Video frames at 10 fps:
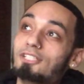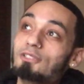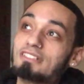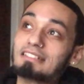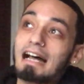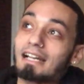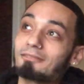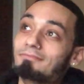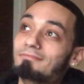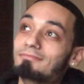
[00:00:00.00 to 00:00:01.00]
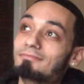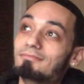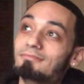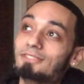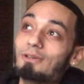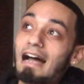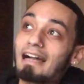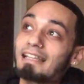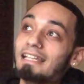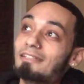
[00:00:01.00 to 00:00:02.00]
You suck. You
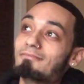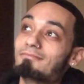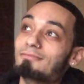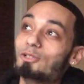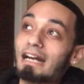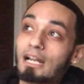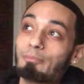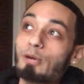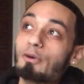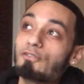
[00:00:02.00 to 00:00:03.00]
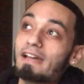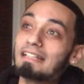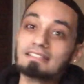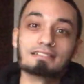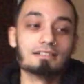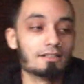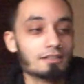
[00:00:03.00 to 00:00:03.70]
ugly. You got a poo poo face.